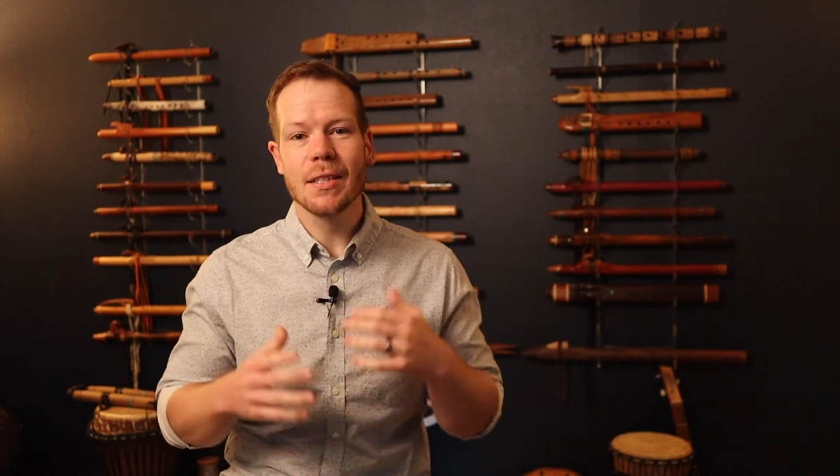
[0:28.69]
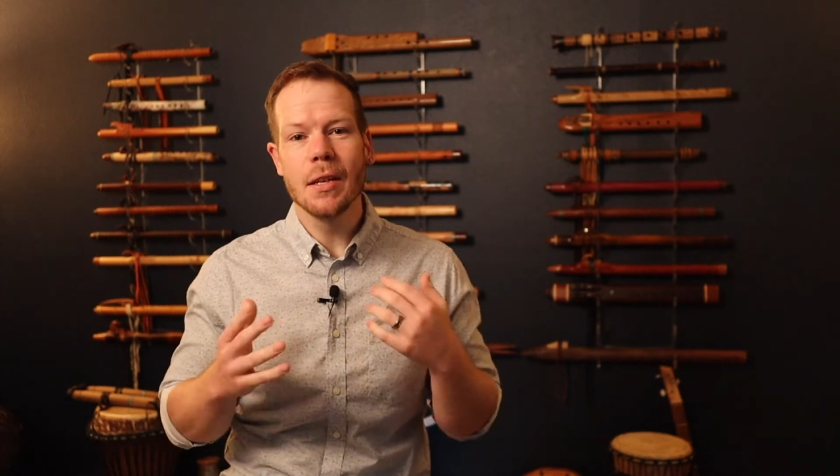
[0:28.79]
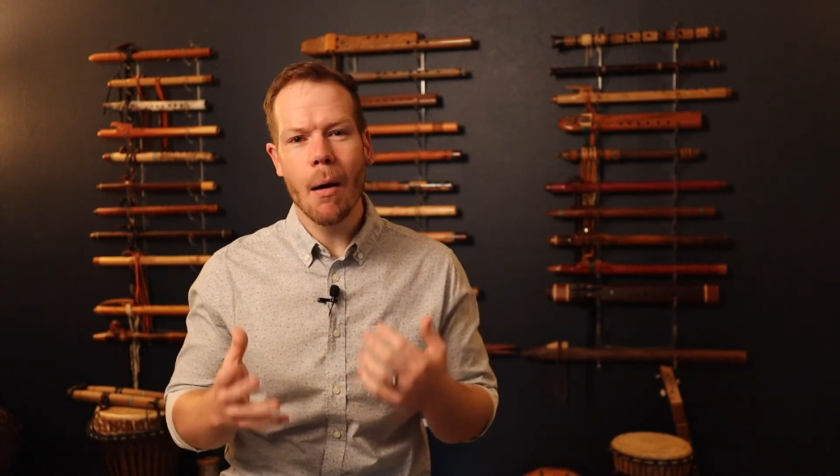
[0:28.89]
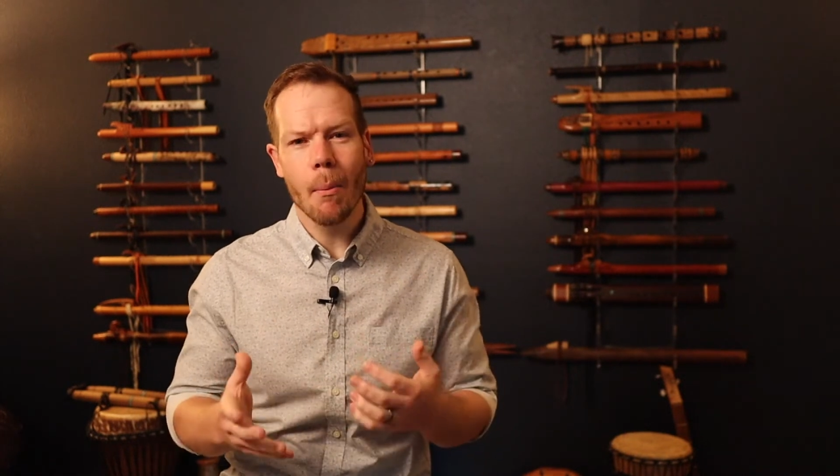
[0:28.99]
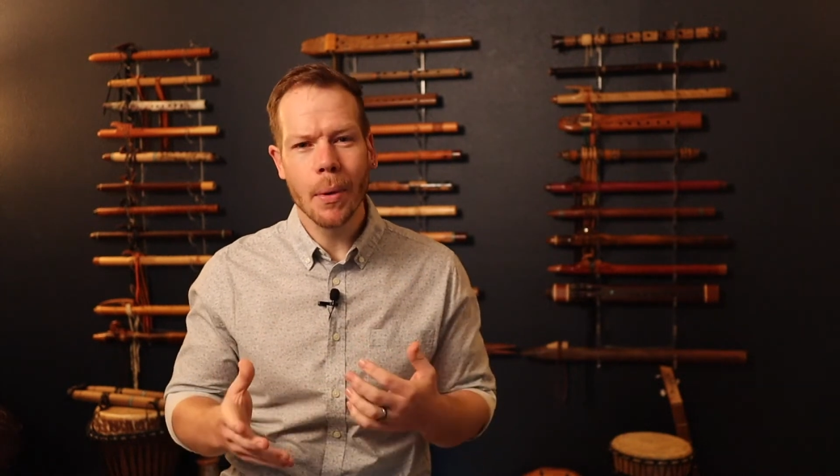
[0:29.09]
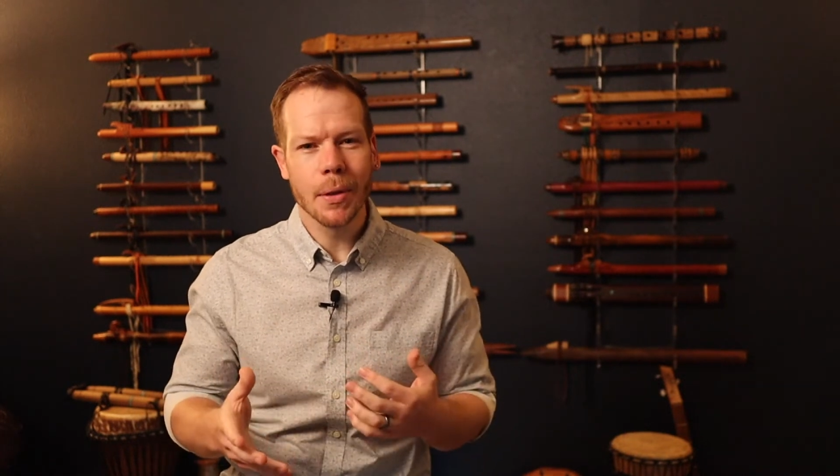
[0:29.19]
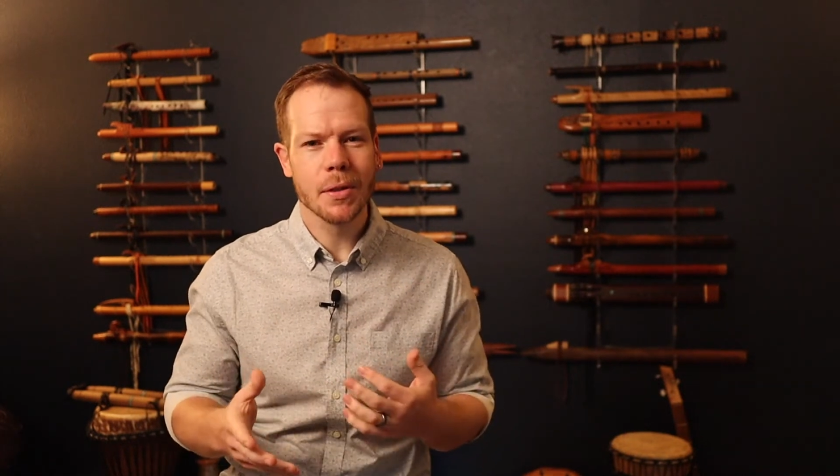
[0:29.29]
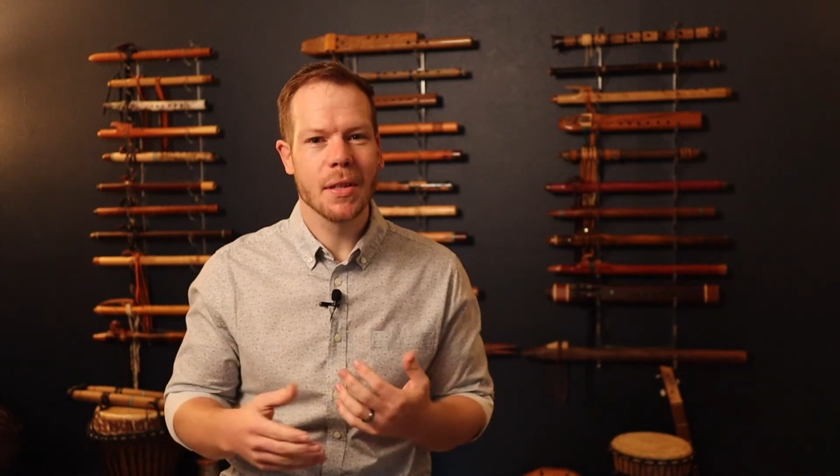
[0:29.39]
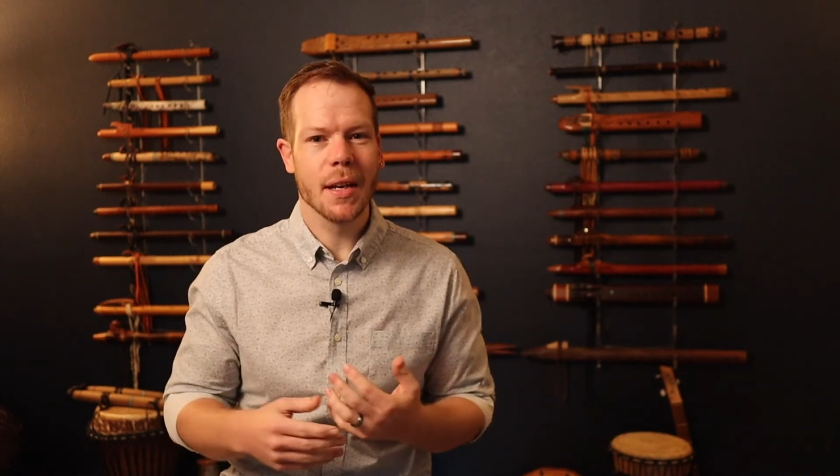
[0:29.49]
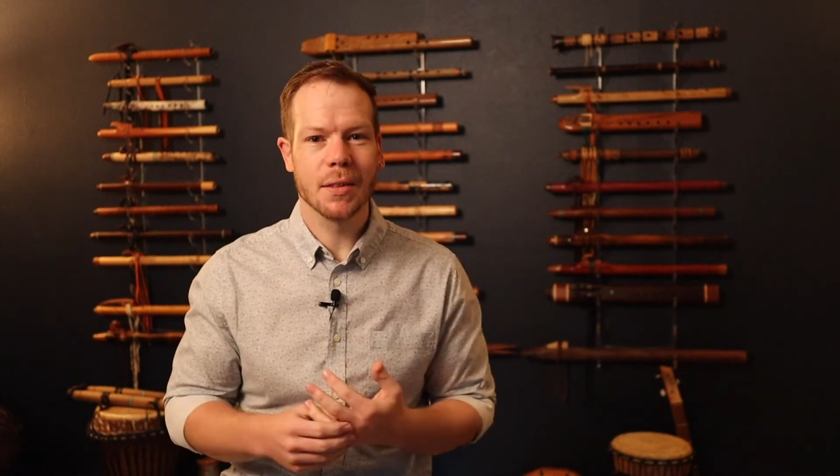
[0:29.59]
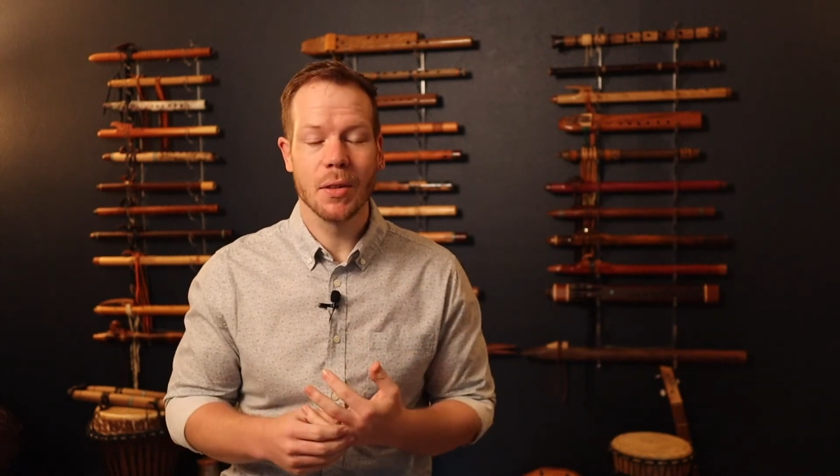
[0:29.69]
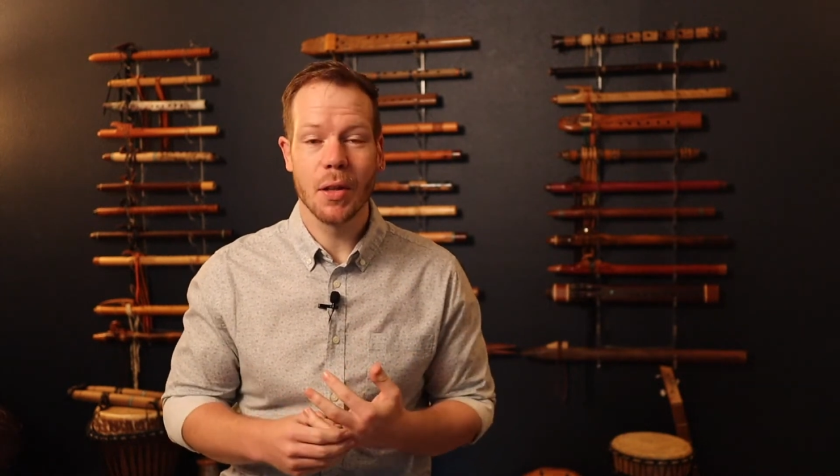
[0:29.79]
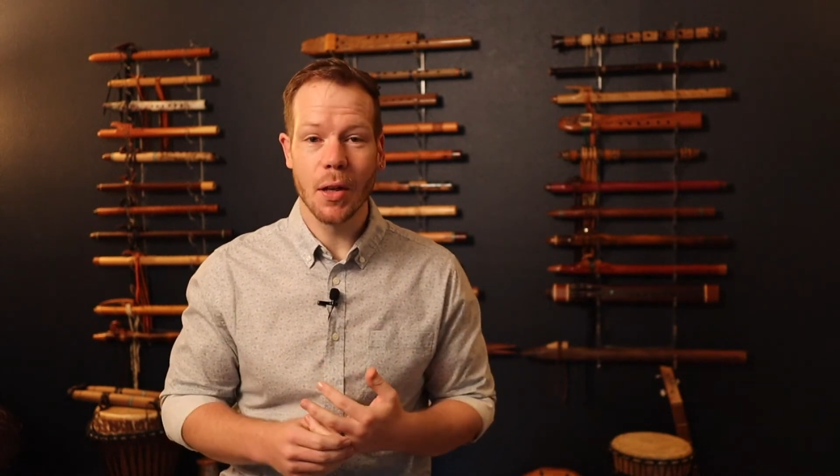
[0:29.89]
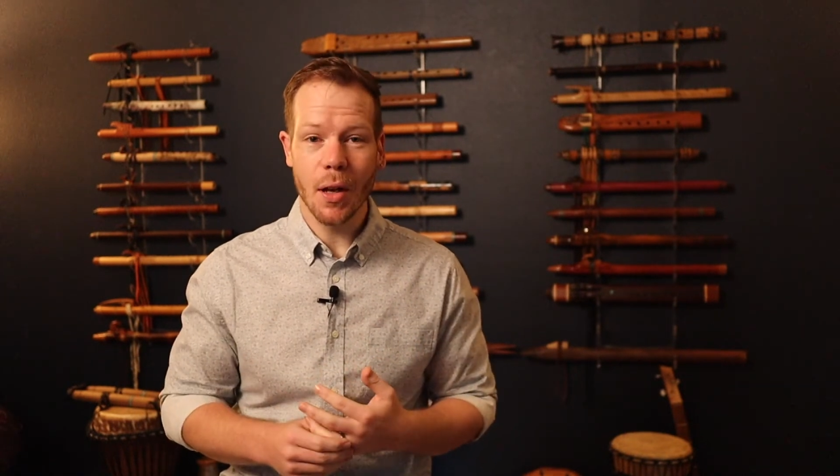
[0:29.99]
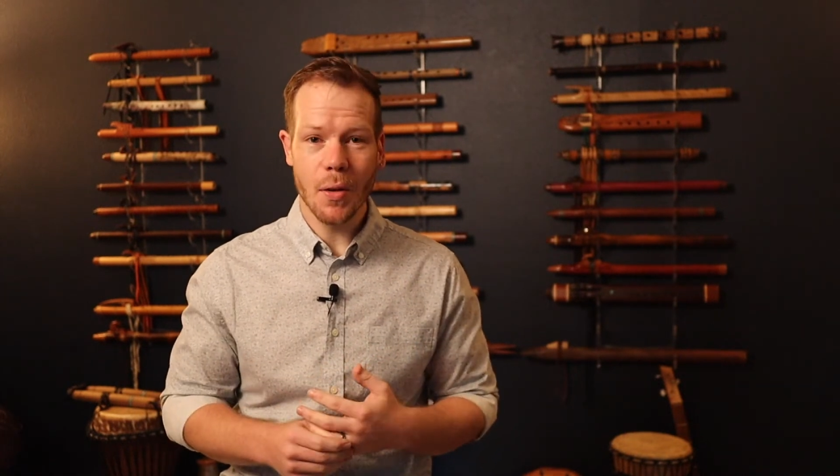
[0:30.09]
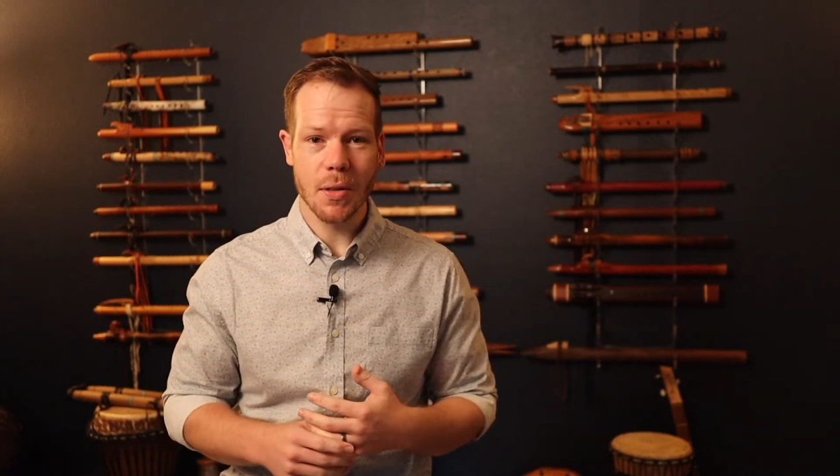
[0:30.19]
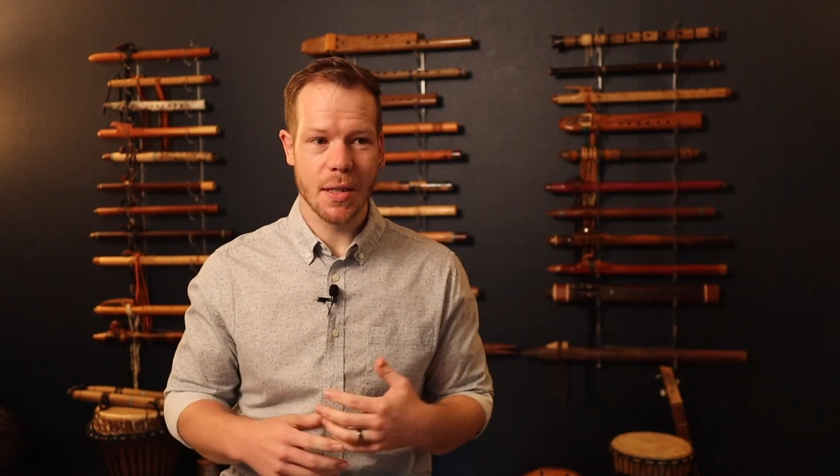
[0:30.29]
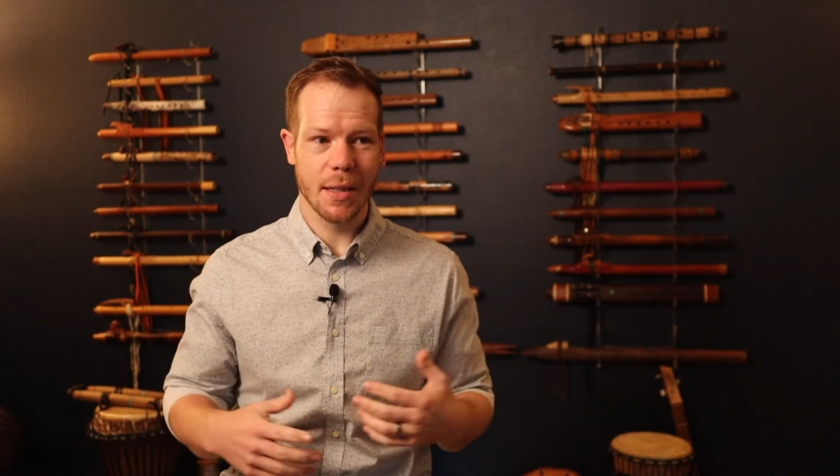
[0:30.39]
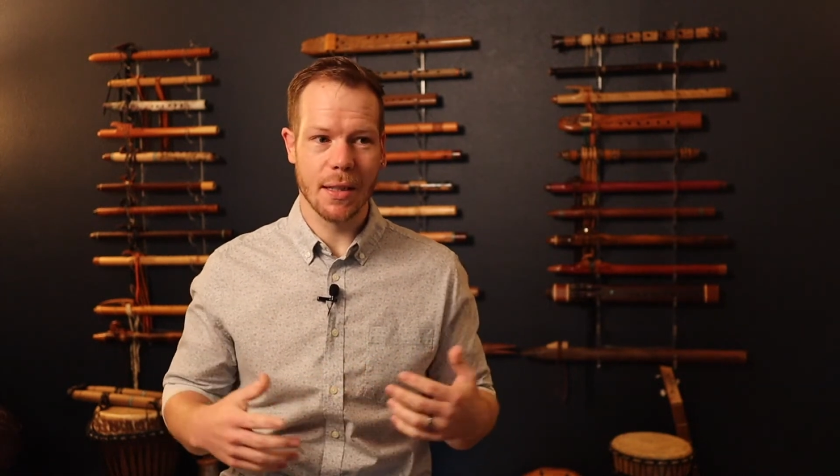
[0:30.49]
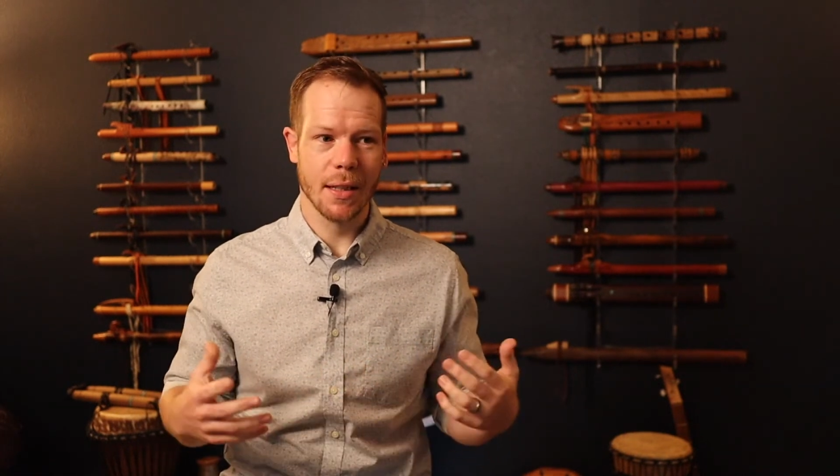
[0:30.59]
numbers next to the notes
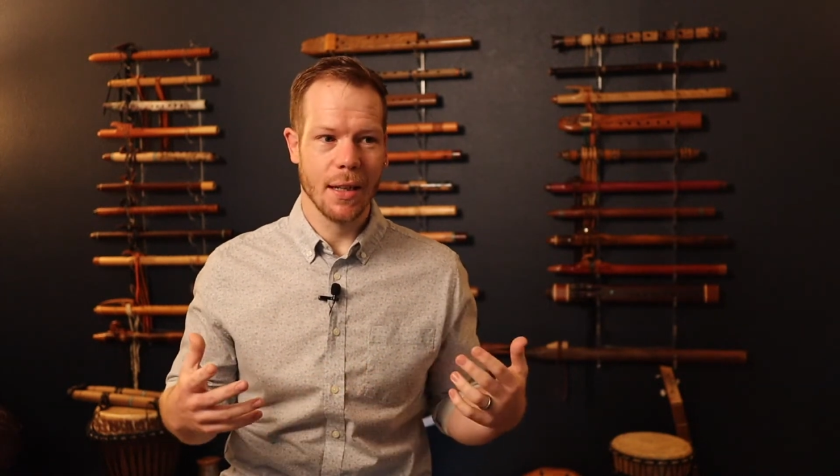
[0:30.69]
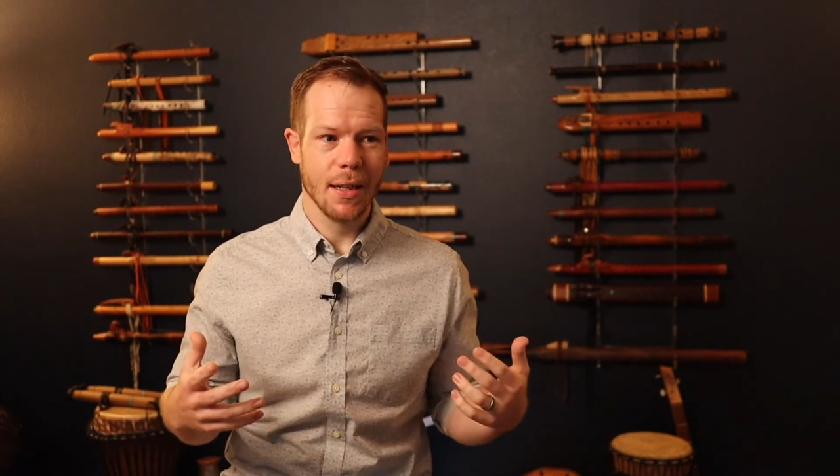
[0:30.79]
and